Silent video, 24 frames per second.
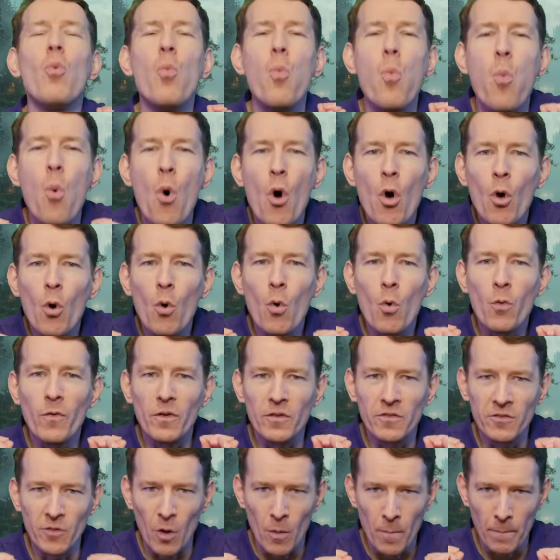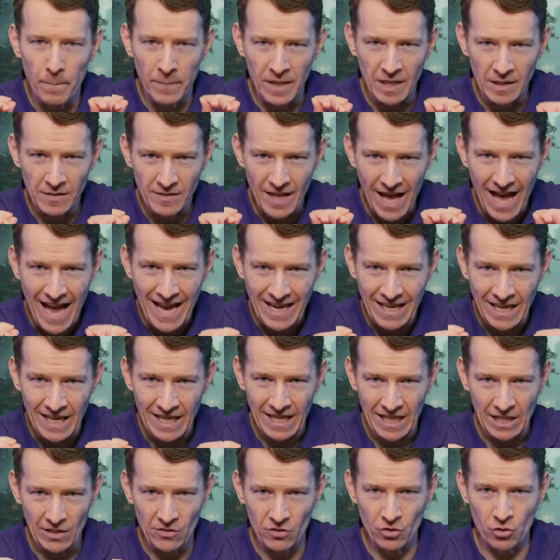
12 zombies under its